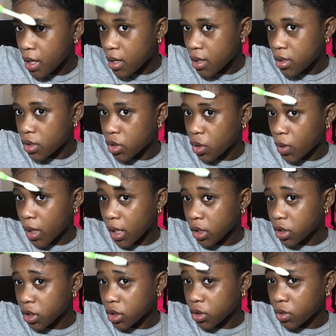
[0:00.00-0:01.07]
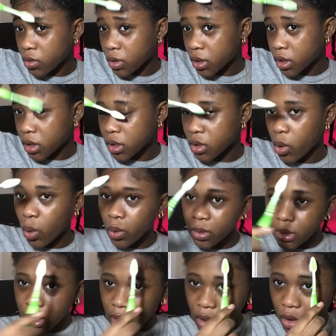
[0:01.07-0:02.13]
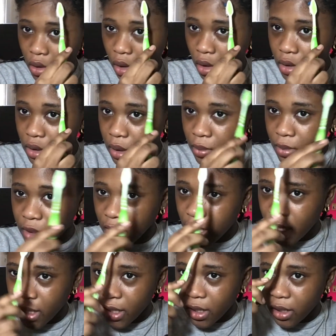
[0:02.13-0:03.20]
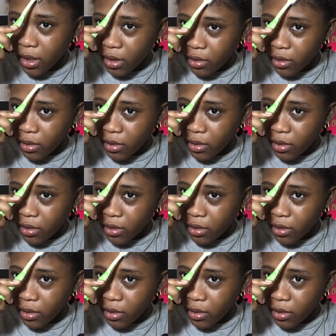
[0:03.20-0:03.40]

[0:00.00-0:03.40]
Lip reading: So I just know this is gonna take a long time to edit.